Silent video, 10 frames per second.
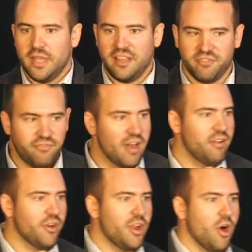It's
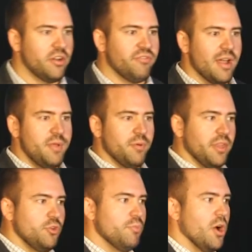very, very hard to find people
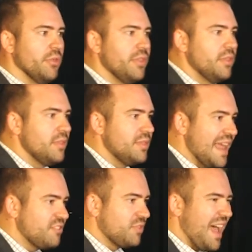that do both.
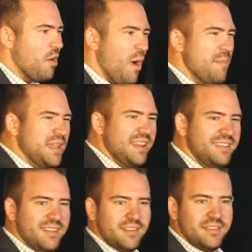That's kind of why
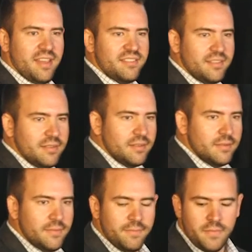BDCs exist,
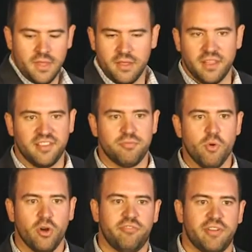because it's
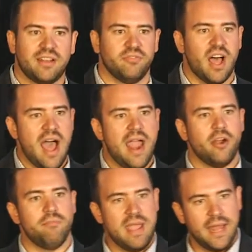more effective to
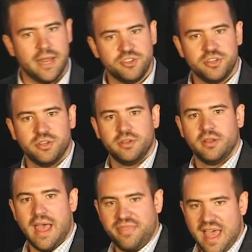hire and manage
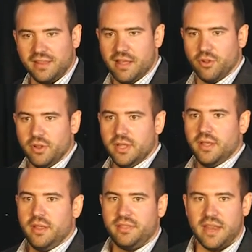at that level
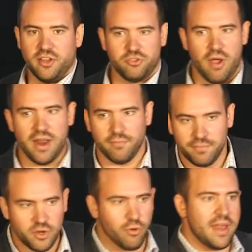than to try to
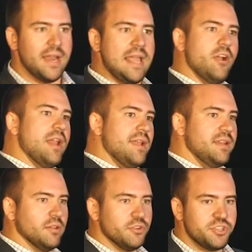create an internet
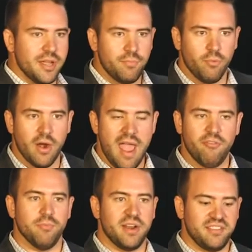dealership where
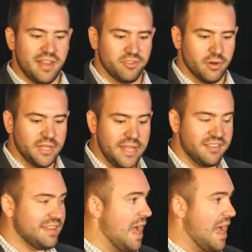everybody's answering leads.